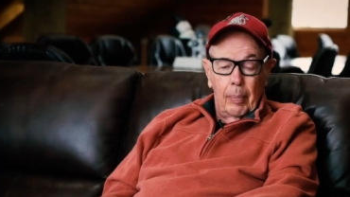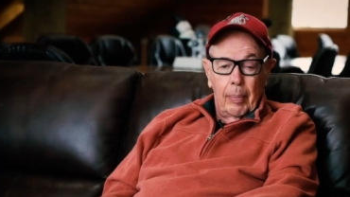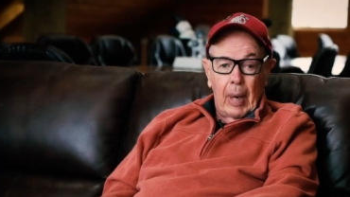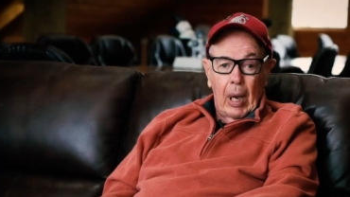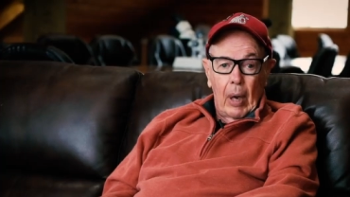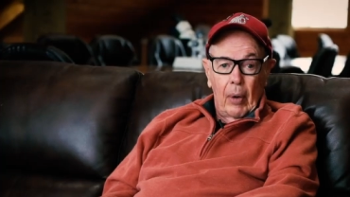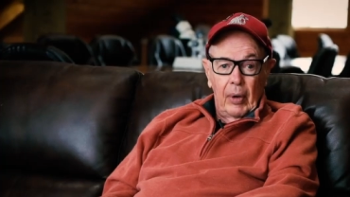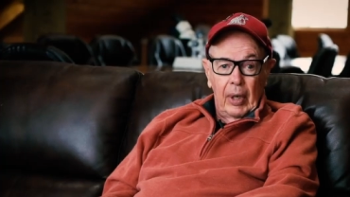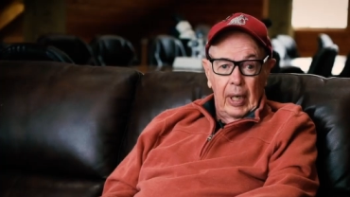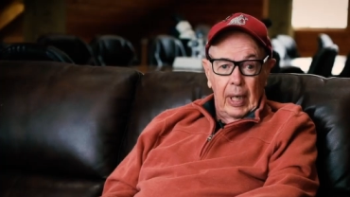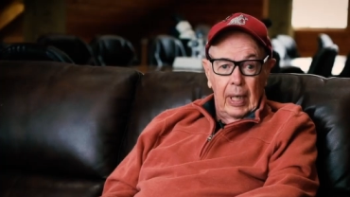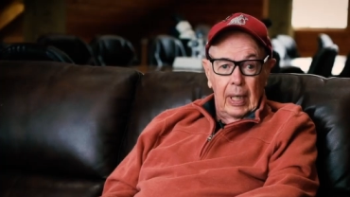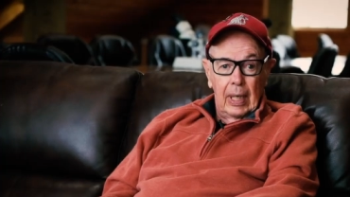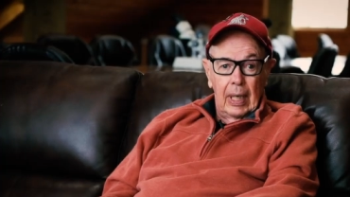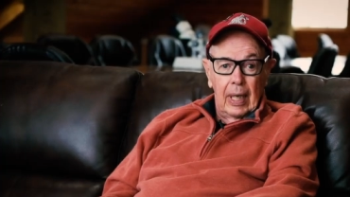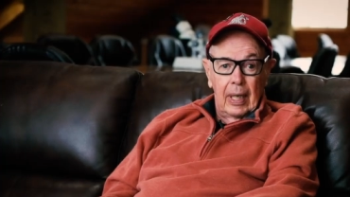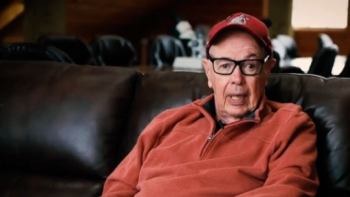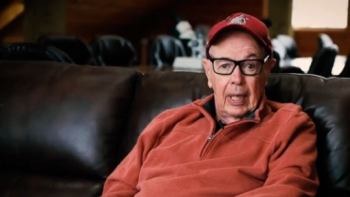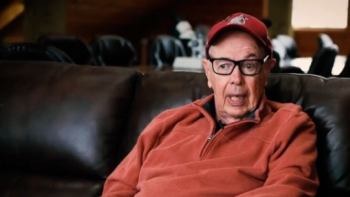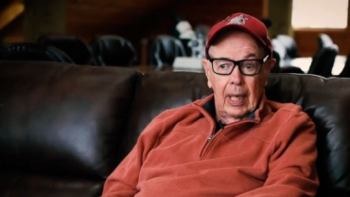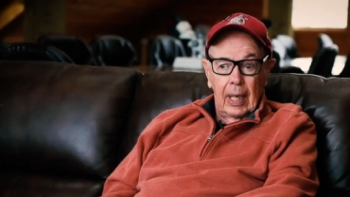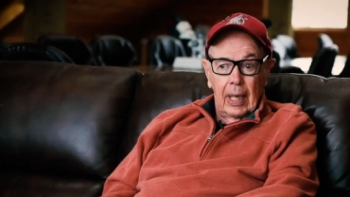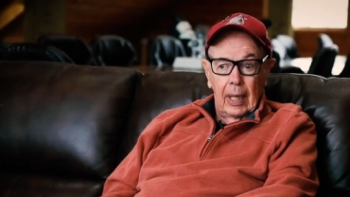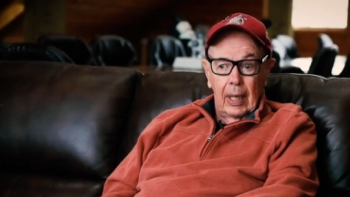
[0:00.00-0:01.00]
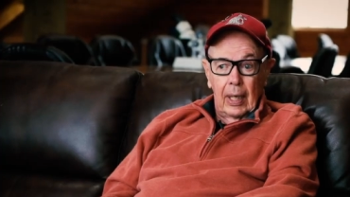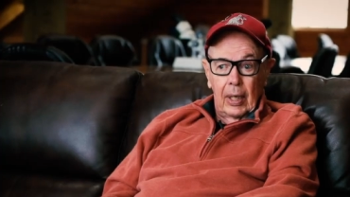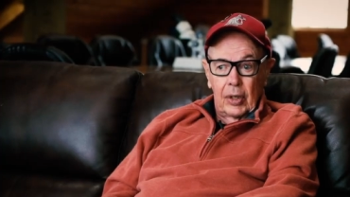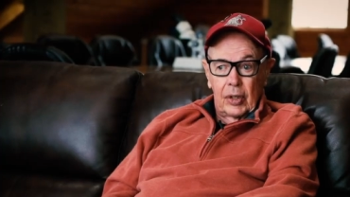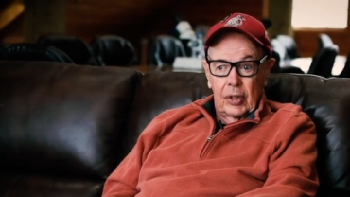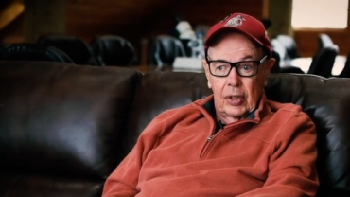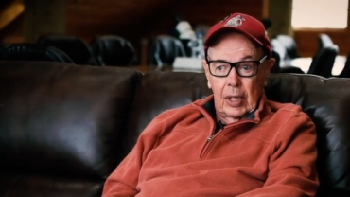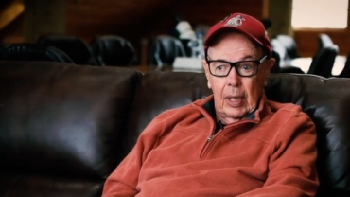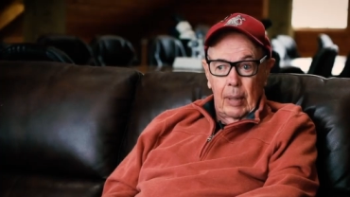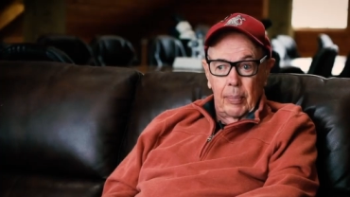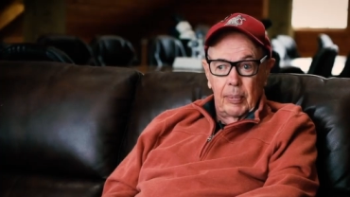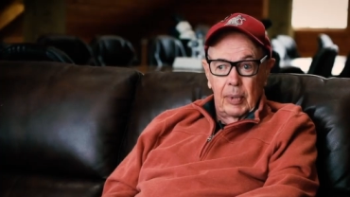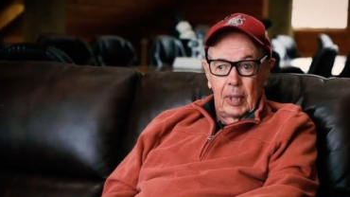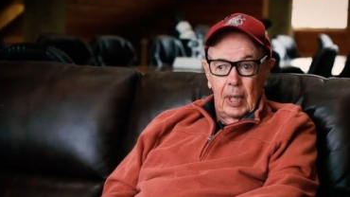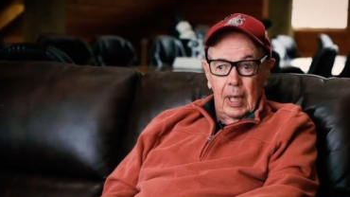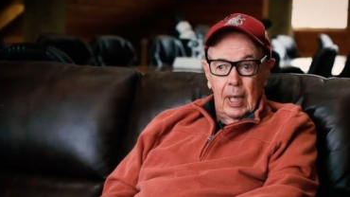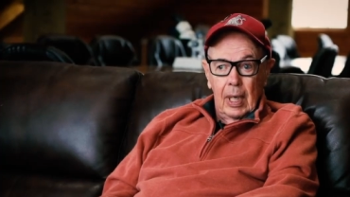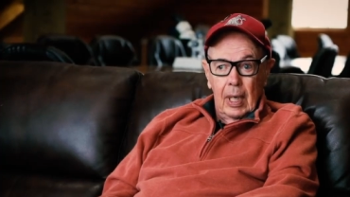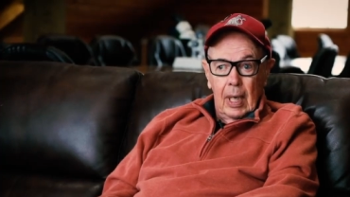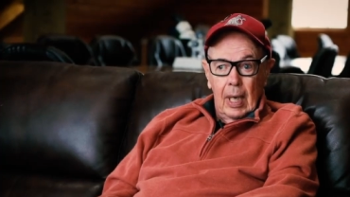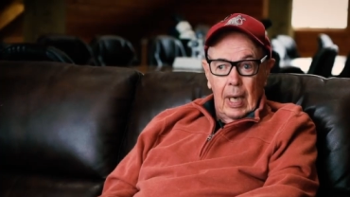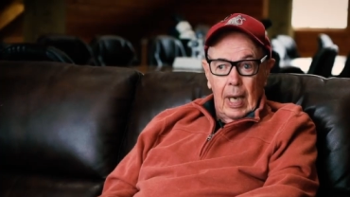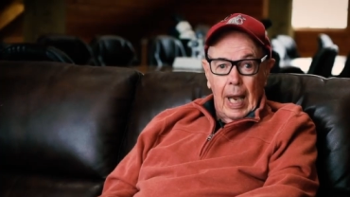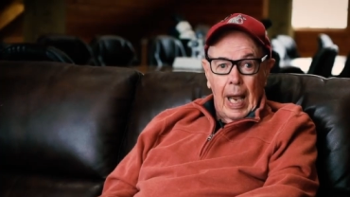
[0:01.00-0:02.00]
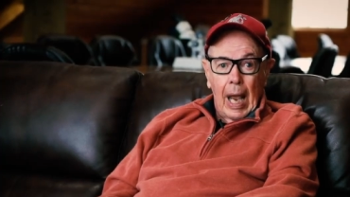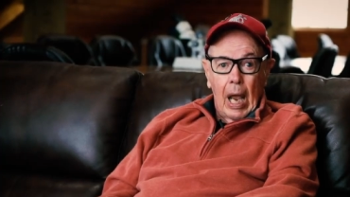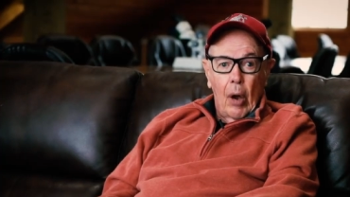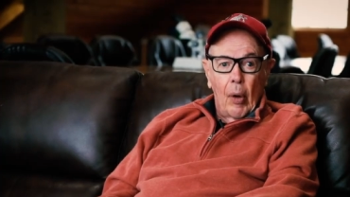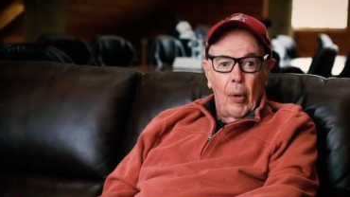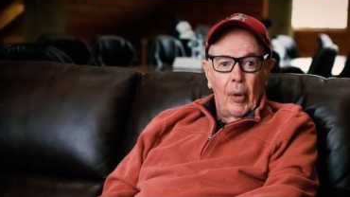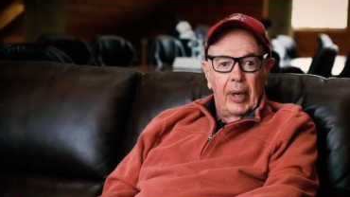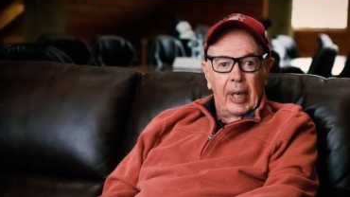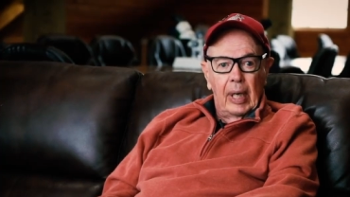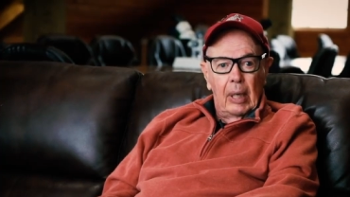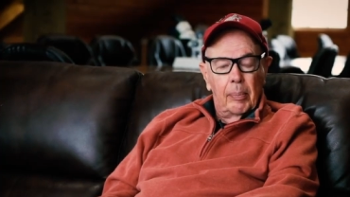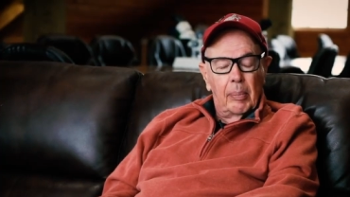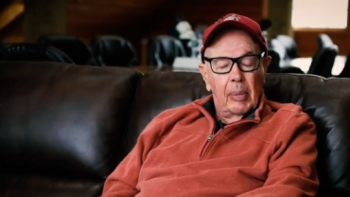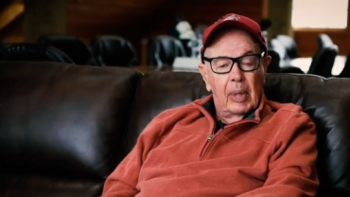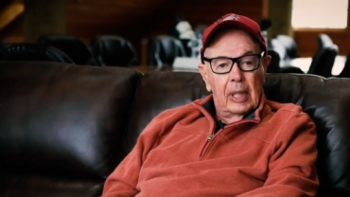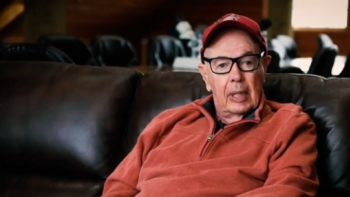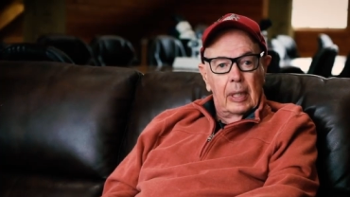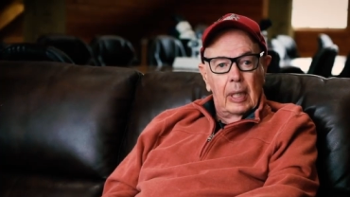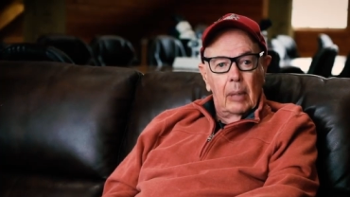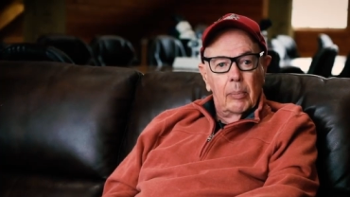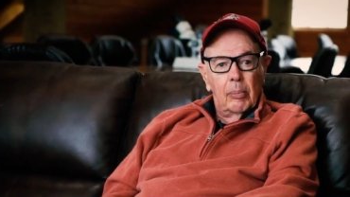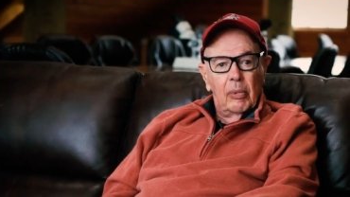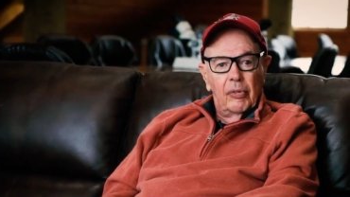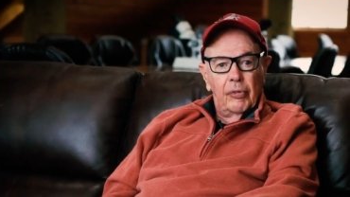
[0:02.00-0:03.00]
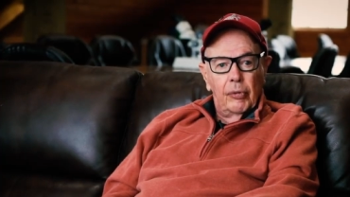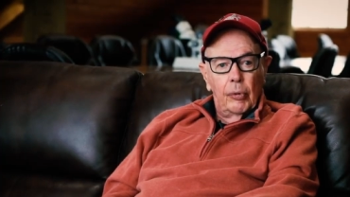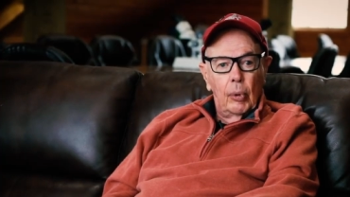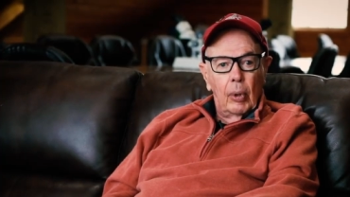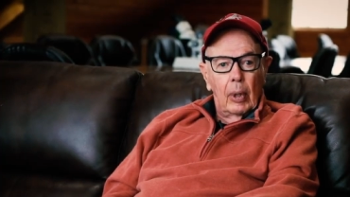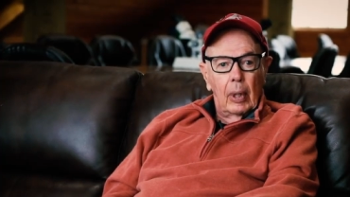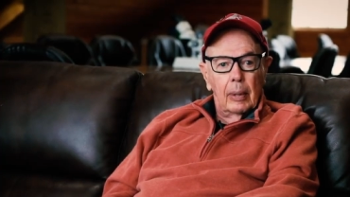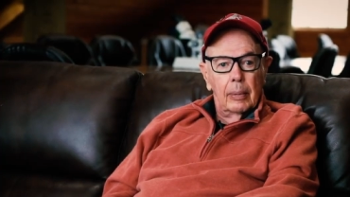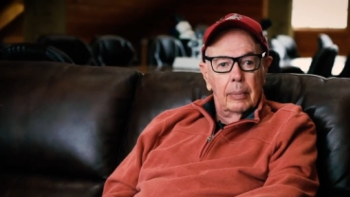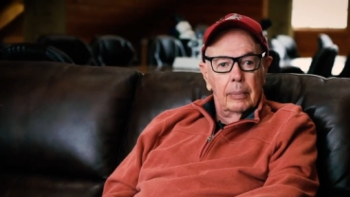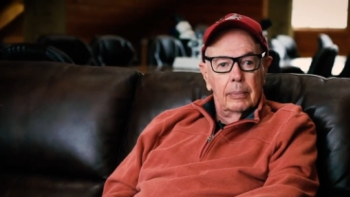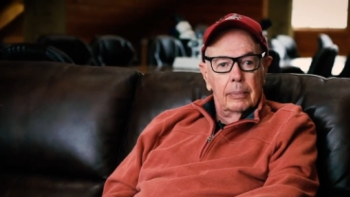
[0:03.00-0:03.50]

about anything except how it had been done before.